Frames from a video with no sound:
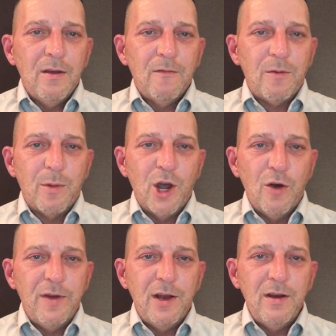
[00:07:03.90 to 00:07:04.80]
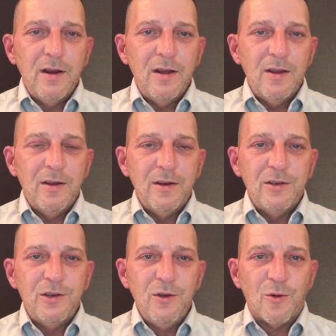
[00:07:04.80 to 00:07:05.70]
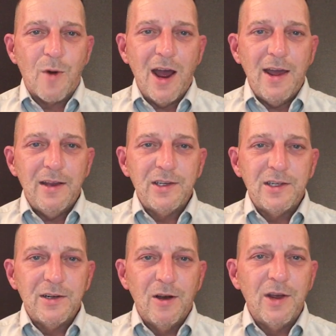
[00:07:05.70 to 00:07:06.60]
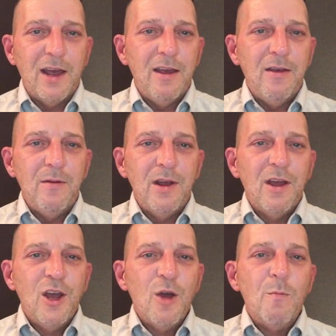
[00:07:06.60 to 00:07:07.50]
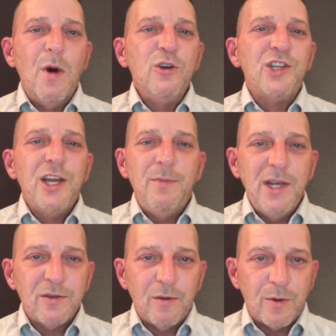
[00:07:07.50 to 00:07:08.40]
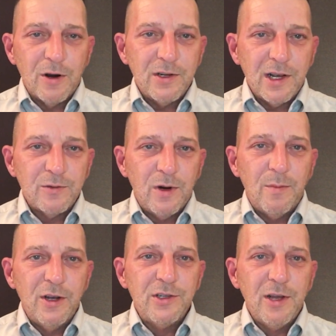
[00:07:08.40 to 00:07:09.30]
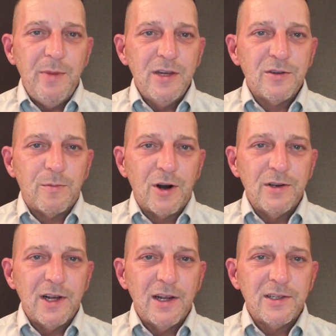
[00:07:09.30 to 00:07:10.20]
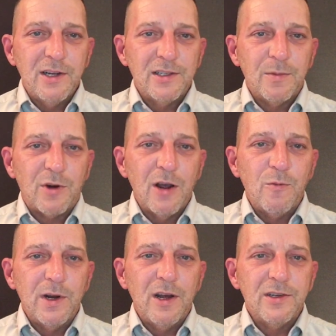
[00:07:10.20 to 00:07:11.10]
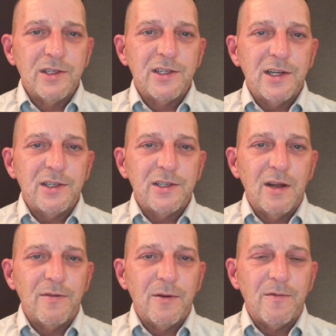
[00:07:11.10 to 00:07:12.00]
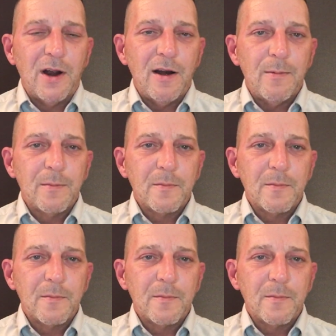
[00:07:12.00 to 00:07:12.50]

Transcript: from COVID to the riots, okay, mostly peaceful protests. Well, a mostly peaceful protest doesn't break windows and set stuff on fire.